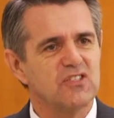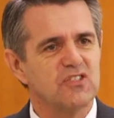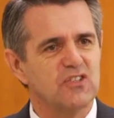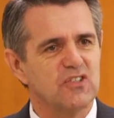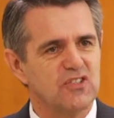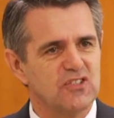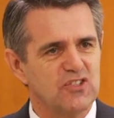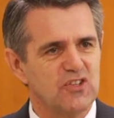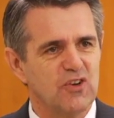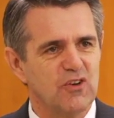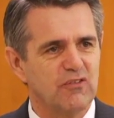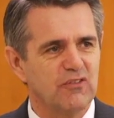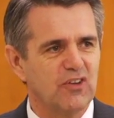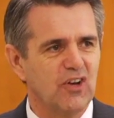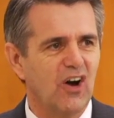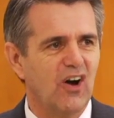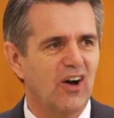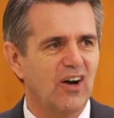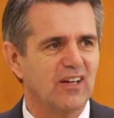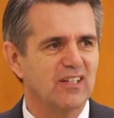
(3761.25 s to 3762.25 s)
to serve
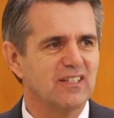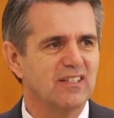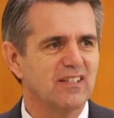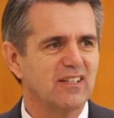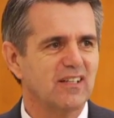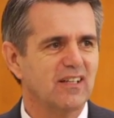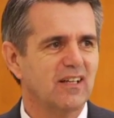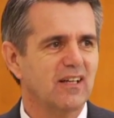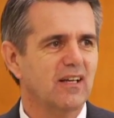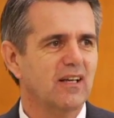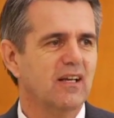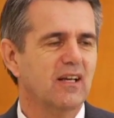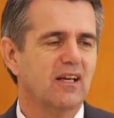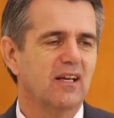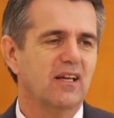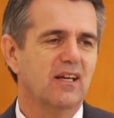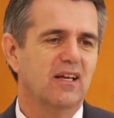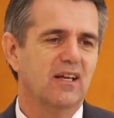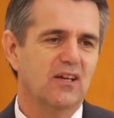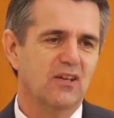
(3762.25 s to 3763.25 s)
God,
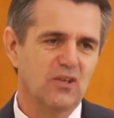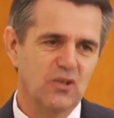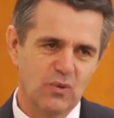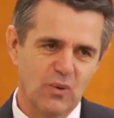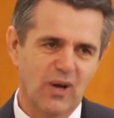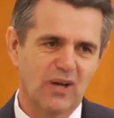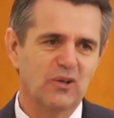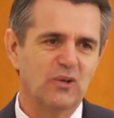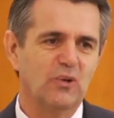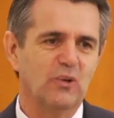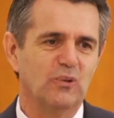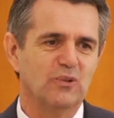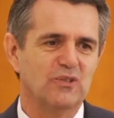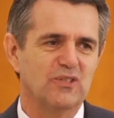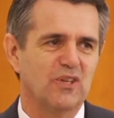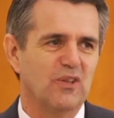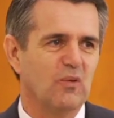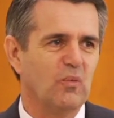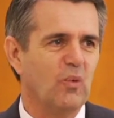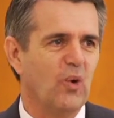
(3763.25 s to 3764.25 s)
you are called
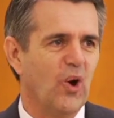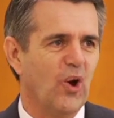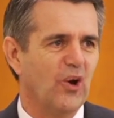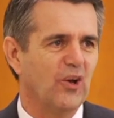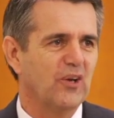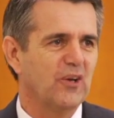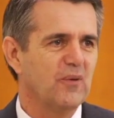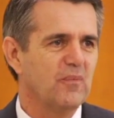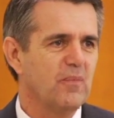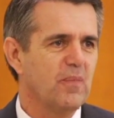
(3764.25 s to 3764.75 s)
to the work.